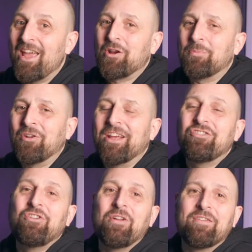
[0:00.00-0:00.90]
Hey Crypto
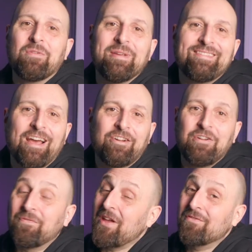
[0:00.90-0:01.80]
Nation, don't ever miss out on
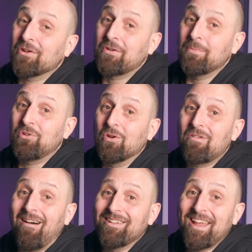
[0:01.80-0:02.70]
your favorite crypto
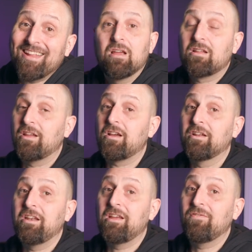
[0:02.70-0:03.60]
content. Click
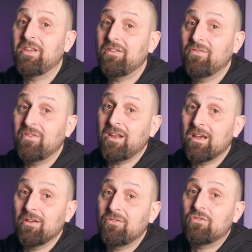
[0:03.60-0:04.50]
on any of these
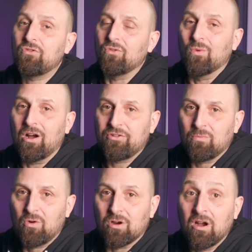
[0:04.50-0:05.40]
videos to watch
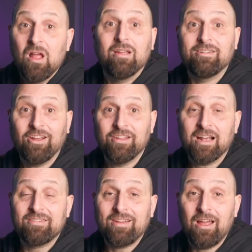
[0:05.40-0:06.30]
more. Until
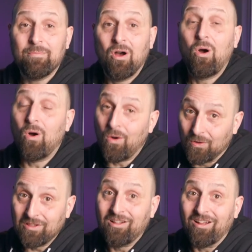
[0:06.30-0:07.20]
next time,
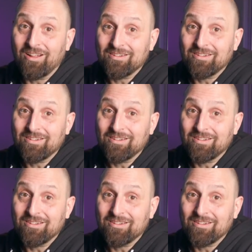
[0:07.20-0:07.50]
hold on.